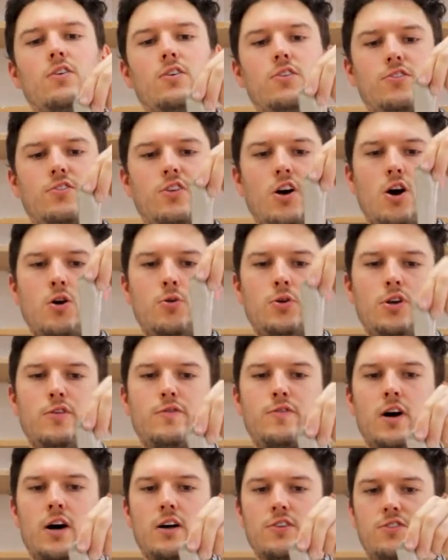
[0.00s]
So
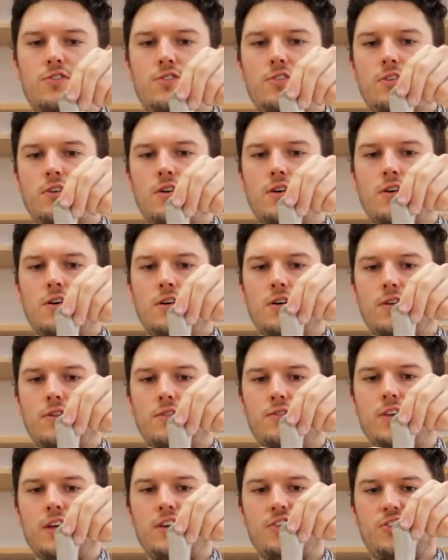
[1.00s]
you've got
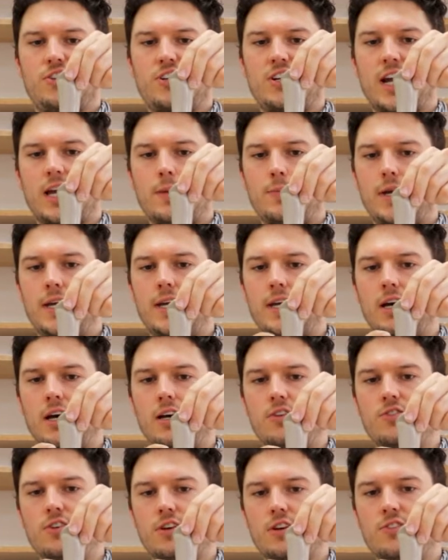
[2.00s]
this shape
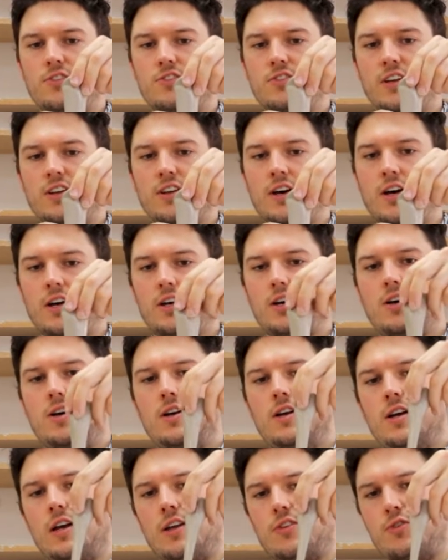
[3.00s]
here to consider.
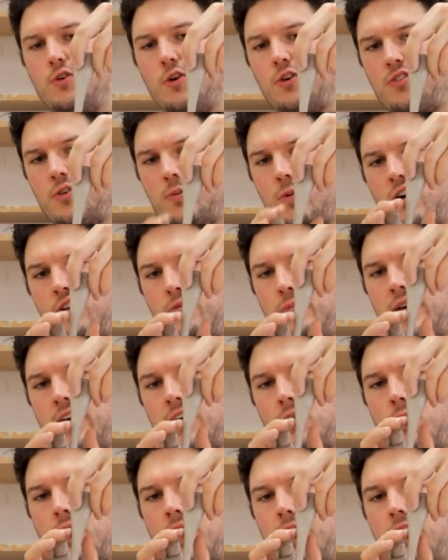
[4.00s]
It's also worth
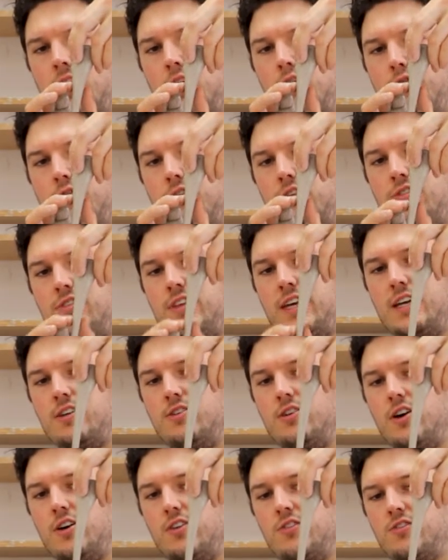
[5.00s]
being aware of the
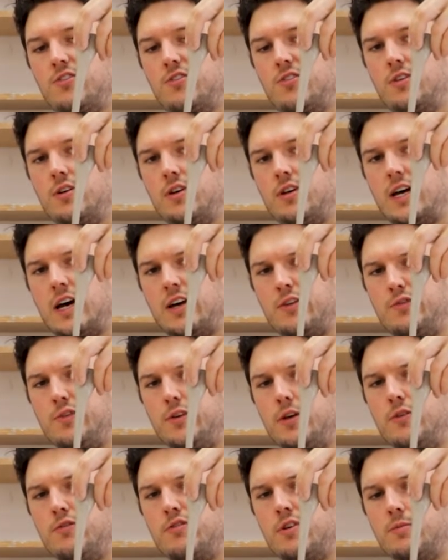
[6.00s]
thickness as
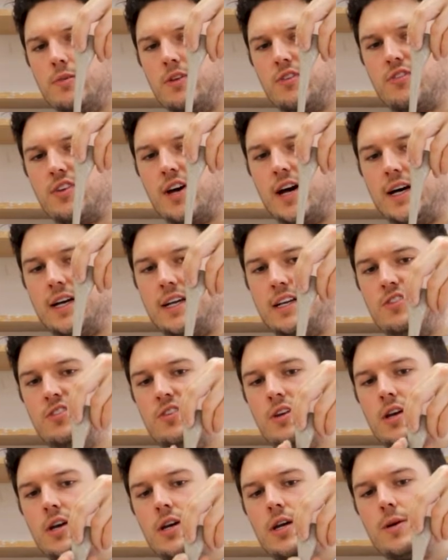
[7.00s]
viewed from the side.
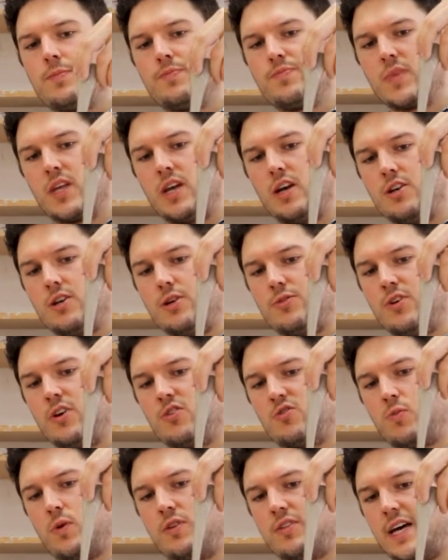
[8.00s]
You
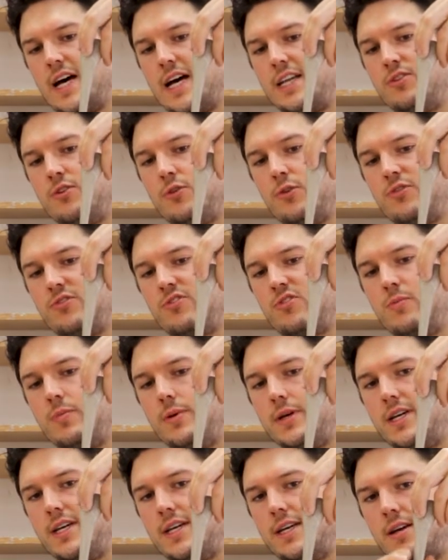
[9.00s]
don't want the handles to
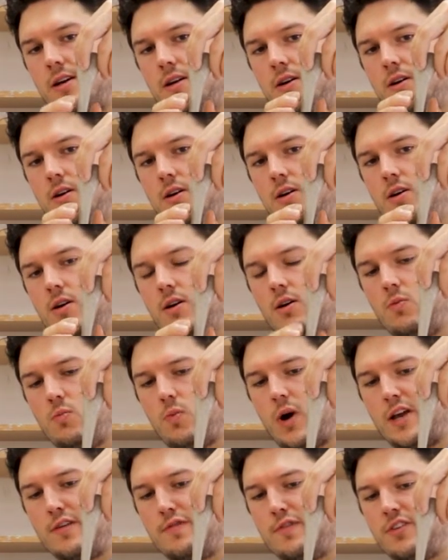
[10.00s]
be
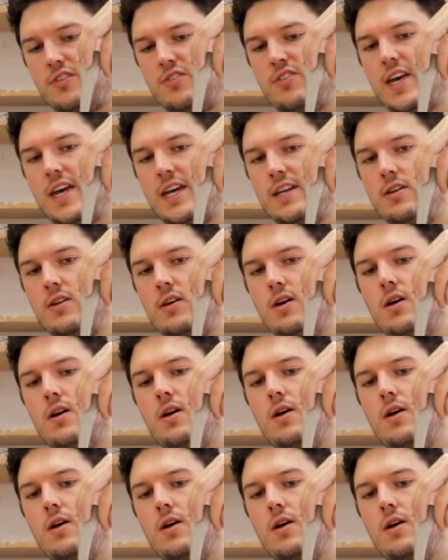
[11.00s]
wafer thin,